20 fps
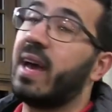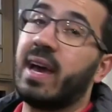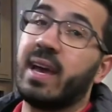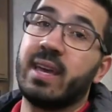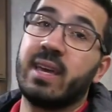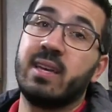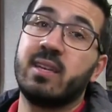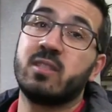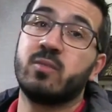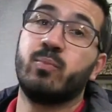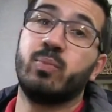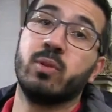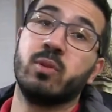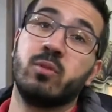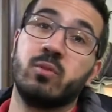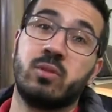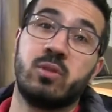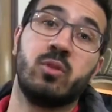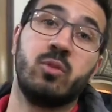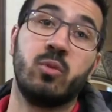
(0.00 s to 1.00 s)
that is
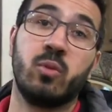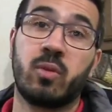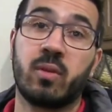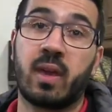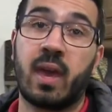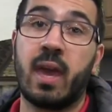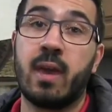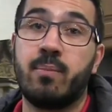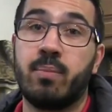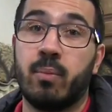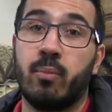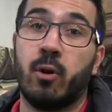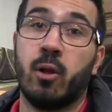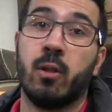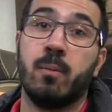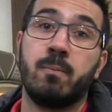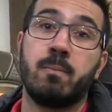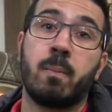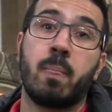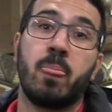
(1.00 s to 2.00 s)
Bluetooth
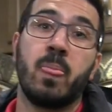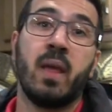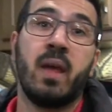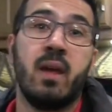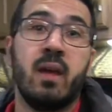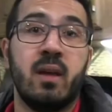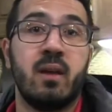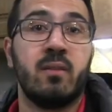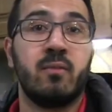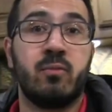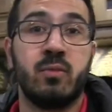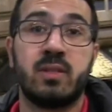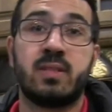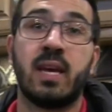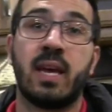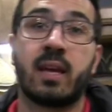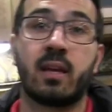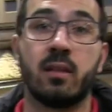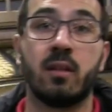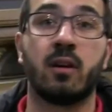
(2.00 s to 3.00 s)
capable. If we
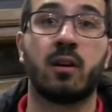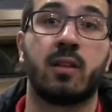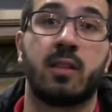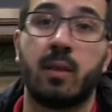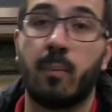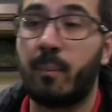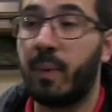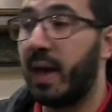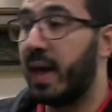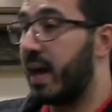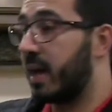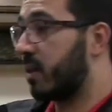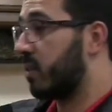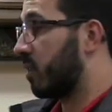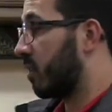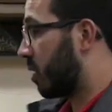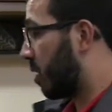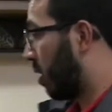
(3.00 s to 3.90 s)
take a look at the back of the